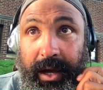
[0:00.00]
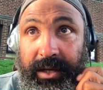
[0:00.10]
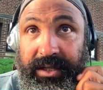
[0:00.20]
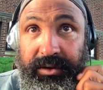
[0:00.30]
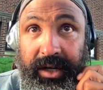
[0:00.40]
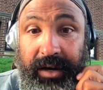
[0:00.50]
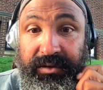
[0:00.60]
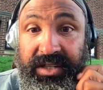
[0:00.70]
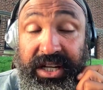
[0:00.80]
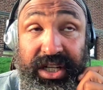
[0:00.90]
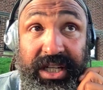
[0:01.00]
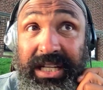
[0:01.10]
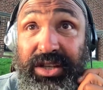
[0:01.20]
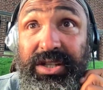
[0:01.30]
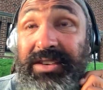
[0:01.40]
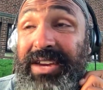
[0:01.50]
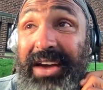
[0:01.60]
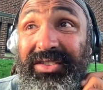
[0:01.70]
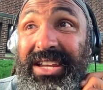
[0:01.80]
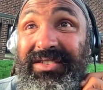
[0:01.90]
sharing conversation. Doesn't even
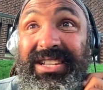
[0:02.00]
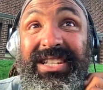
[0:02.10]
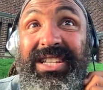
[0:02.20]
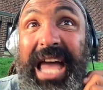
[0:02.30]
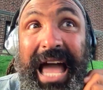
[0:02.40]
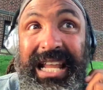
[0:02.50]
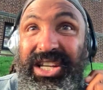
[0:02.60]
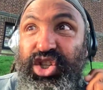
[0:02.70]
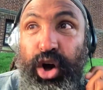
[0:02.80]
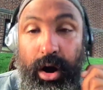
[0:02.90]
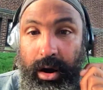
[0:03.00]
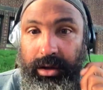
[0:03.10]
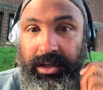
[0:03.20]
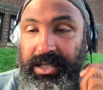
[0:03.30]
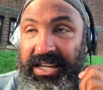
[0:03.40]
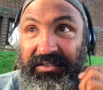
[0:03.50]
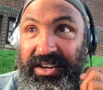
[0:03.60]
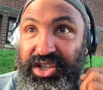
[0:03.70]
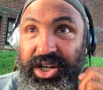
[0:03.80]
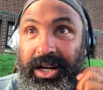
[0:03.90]
have to even talk, doesn't even have
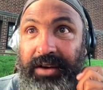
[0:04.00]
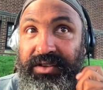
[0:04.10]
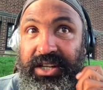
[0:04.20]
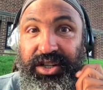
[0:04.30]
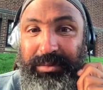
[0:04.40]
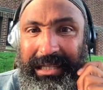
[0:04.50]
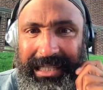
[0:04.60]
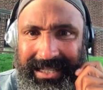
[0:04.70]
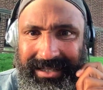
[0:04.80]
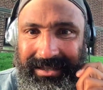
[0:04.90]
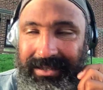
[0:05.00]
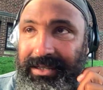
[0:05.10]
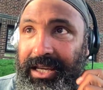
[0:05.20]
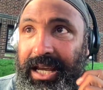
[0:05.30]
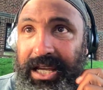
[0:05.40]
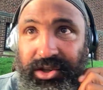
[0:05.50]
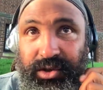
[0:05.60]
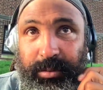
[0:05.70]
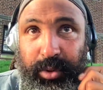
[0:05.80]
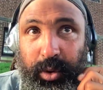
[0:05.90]
to share conversation, but listens,
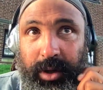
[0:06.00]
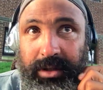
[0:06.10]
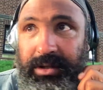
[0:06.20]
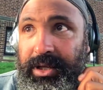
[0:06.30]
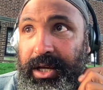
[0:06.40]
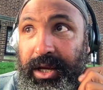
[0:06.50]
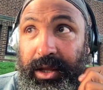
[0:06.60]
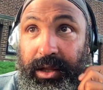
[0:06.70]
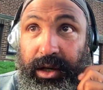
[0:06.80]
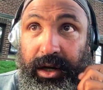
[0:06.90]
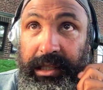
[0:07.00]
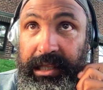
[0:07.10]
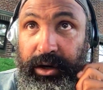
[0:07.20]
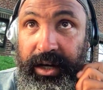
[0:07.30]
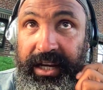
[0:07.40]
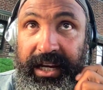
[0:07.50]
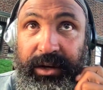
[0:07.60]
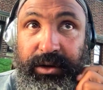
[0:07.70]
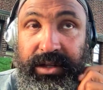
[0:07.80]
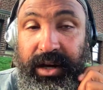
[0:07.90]
supports, hears